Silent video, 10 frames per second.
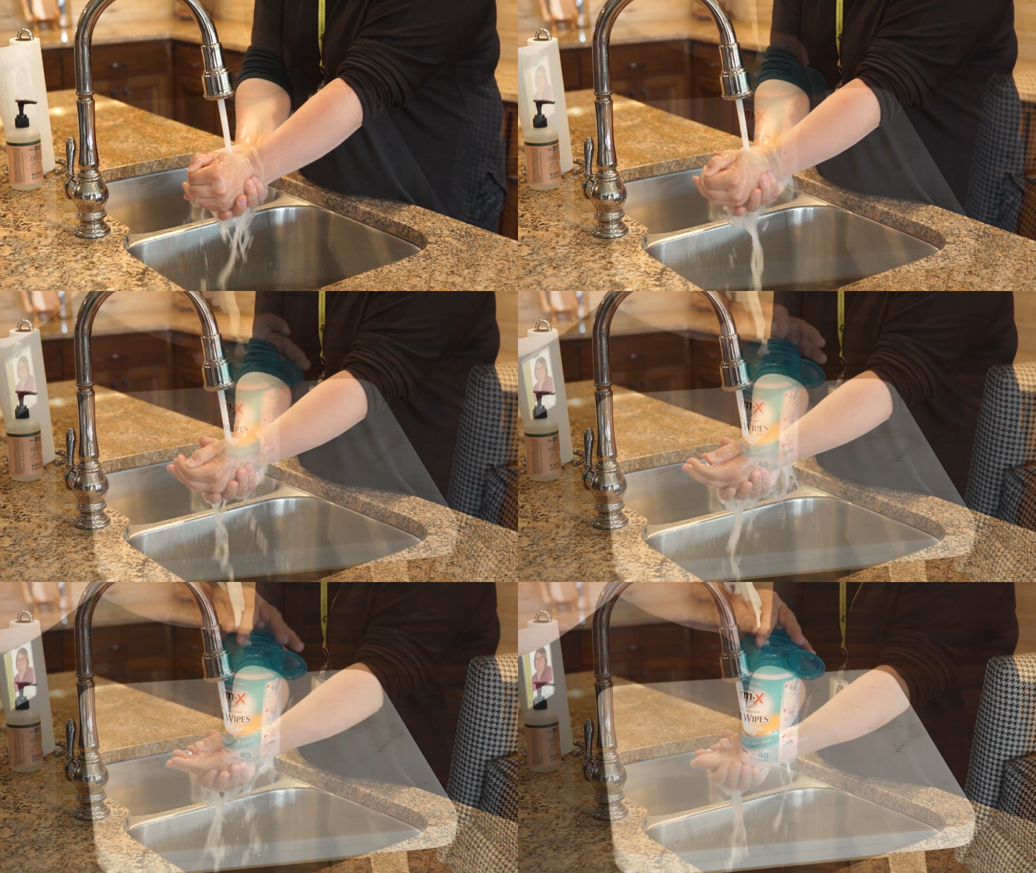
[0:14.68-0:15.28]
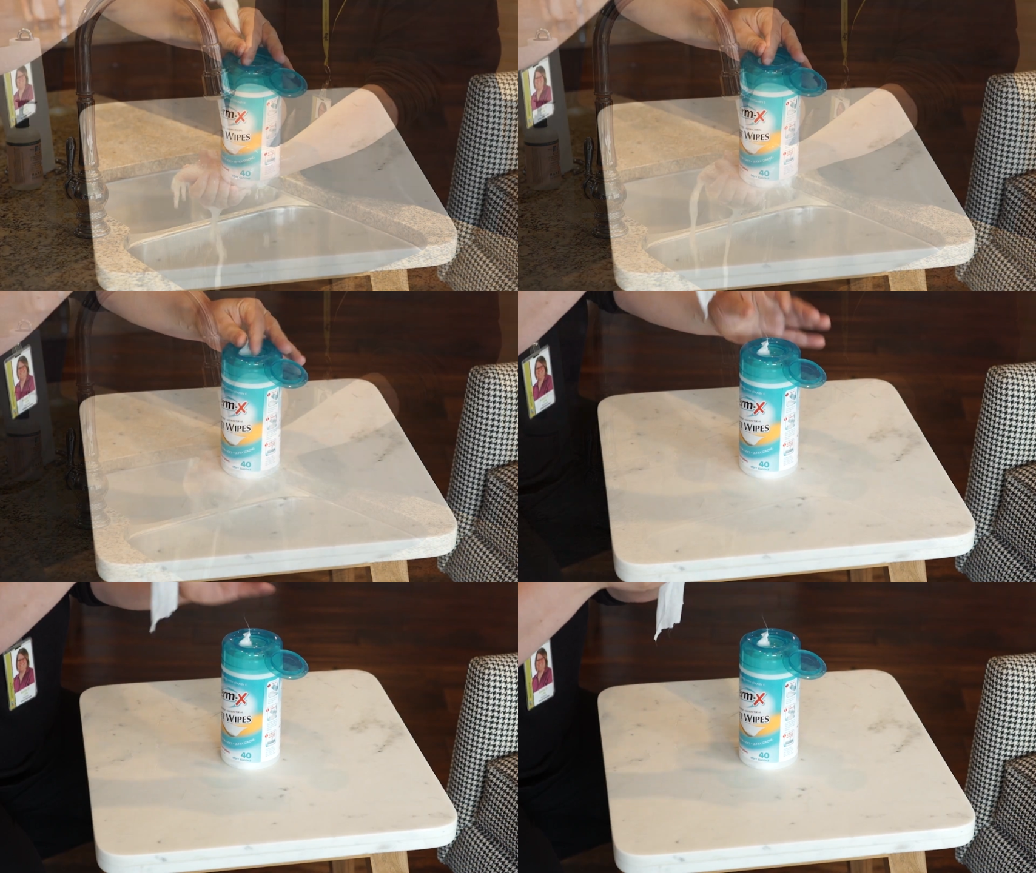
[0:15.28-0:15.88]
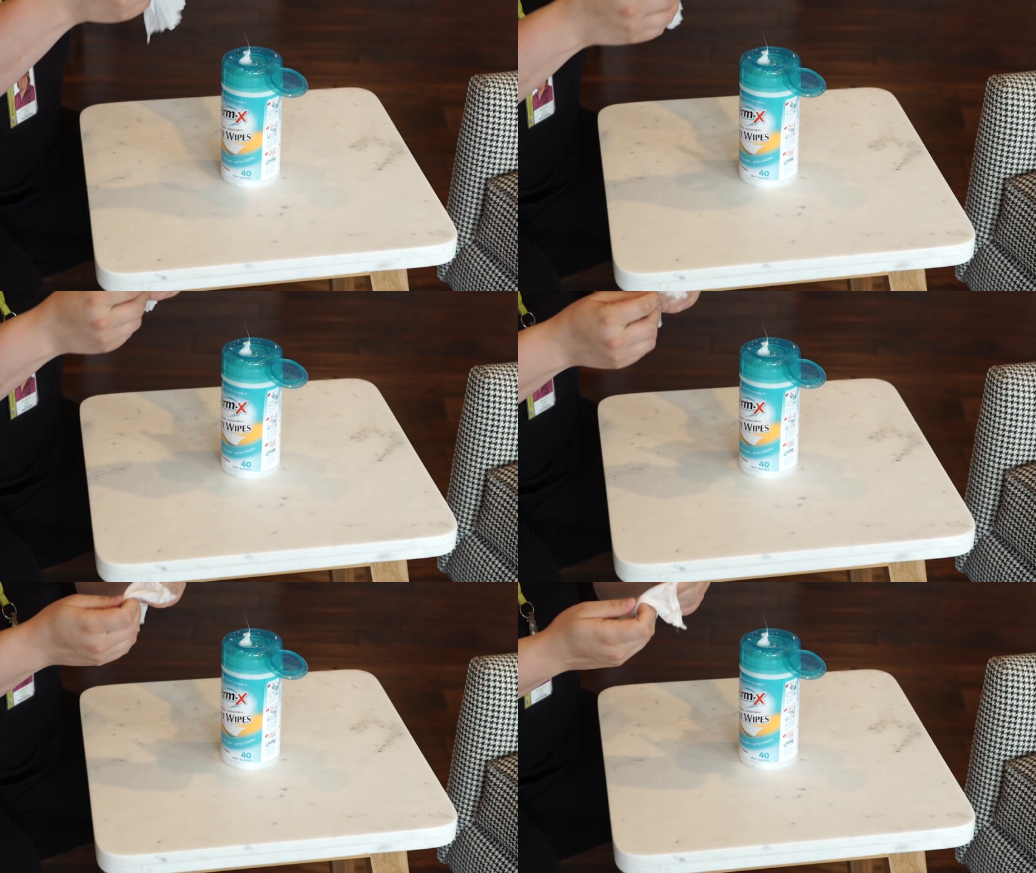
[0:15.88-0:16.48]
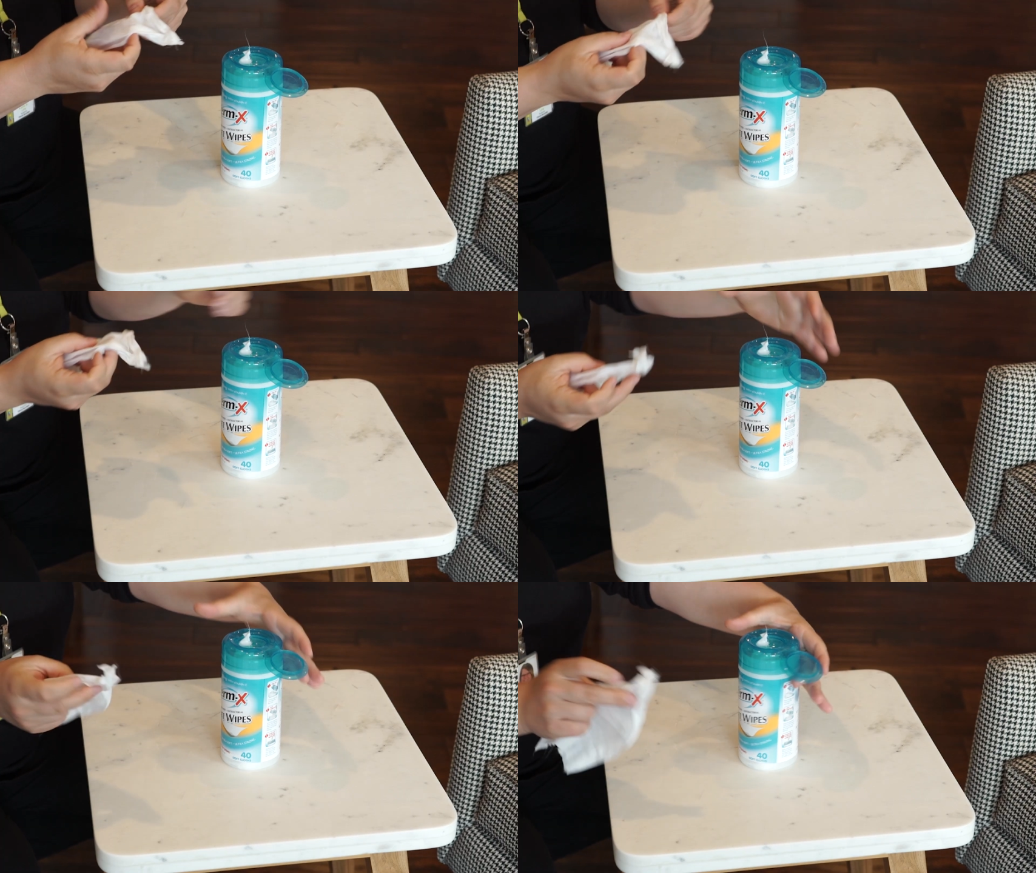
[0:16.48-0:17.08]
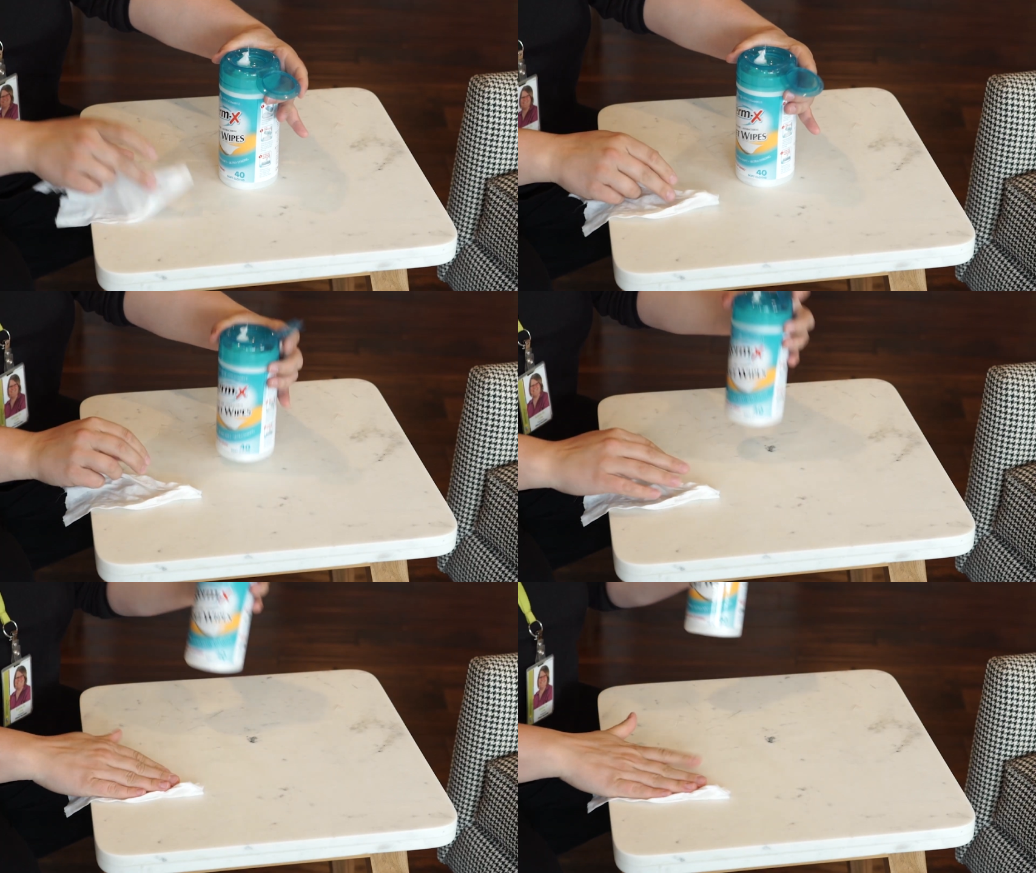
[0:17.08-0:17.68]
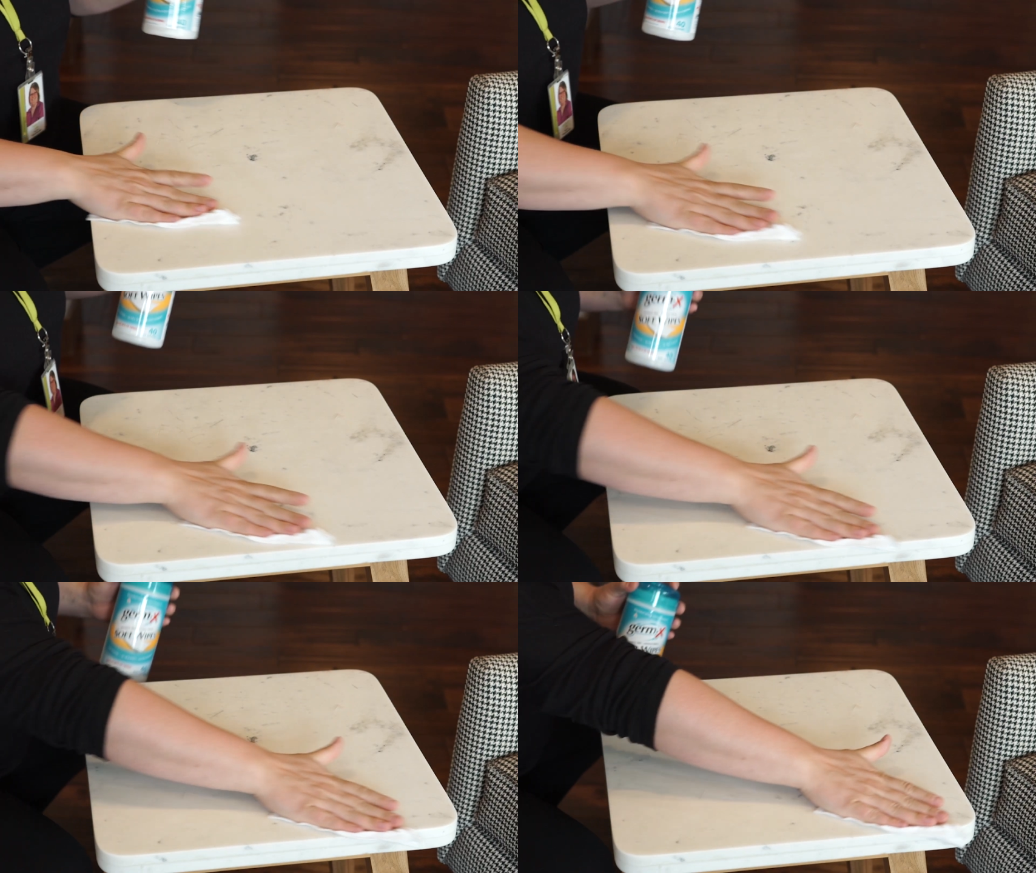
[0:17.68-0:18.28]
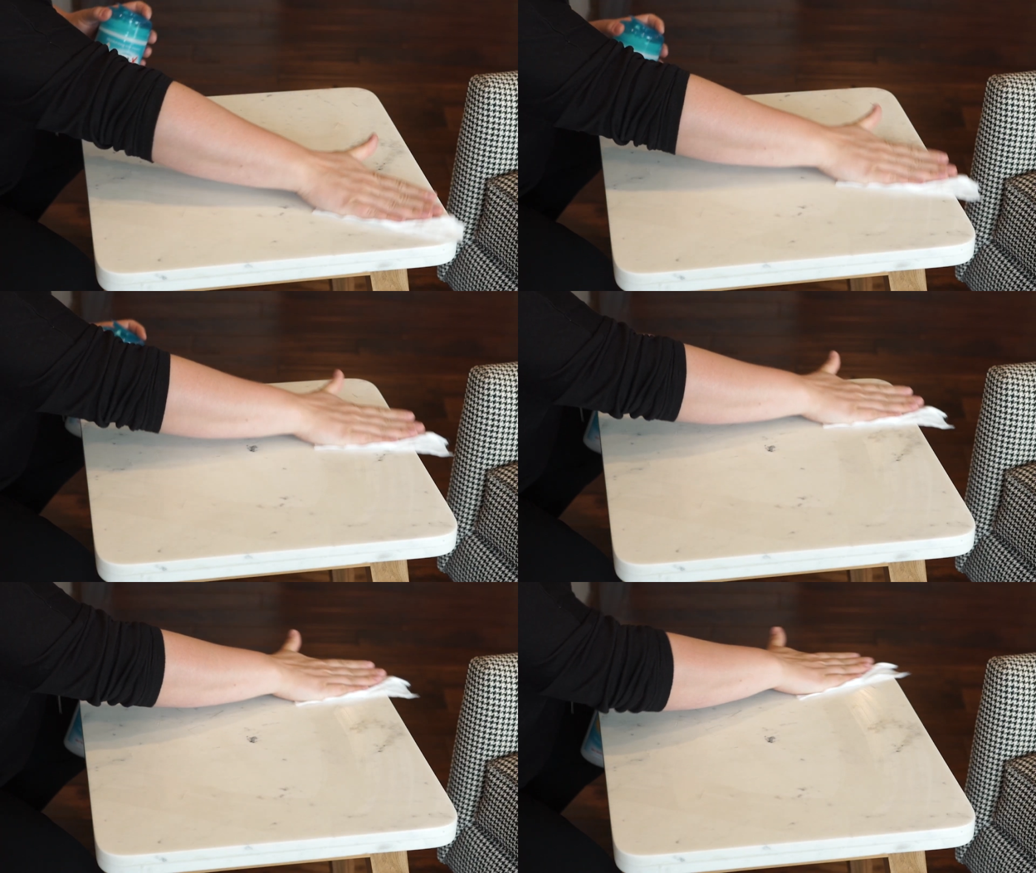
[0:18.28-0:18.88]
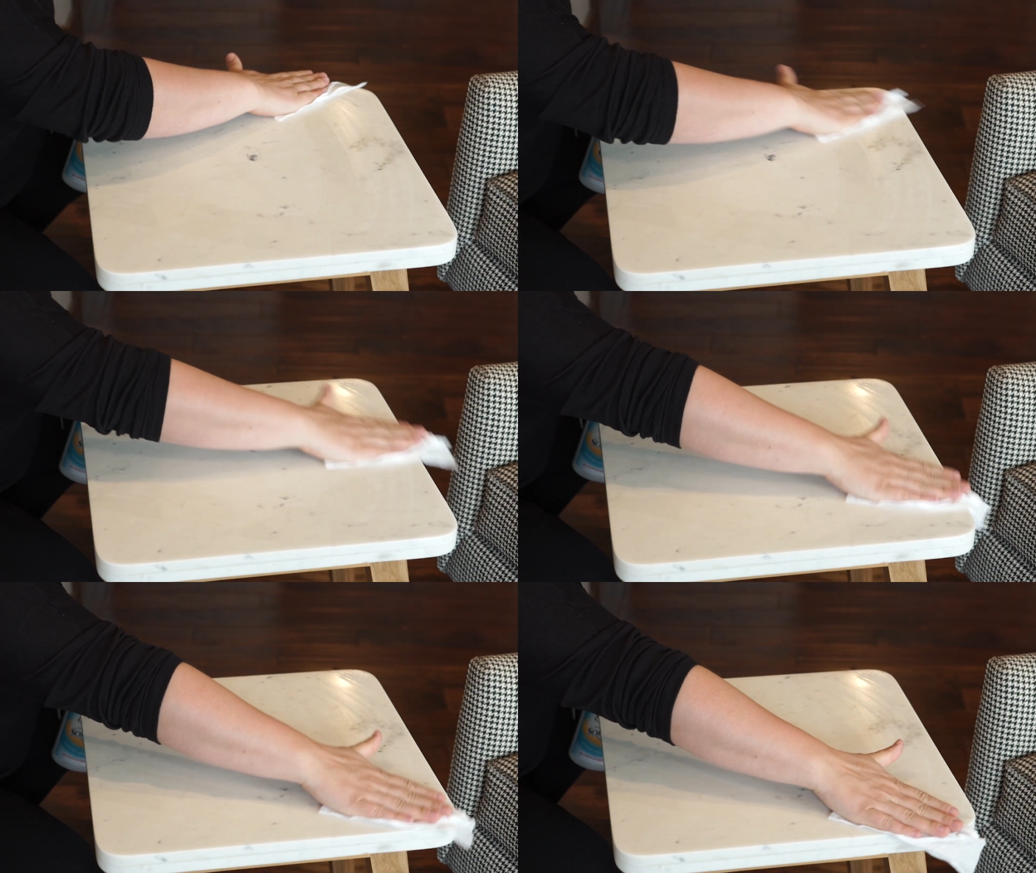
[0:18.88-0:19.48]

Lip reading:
Nobody's mouth can be seen.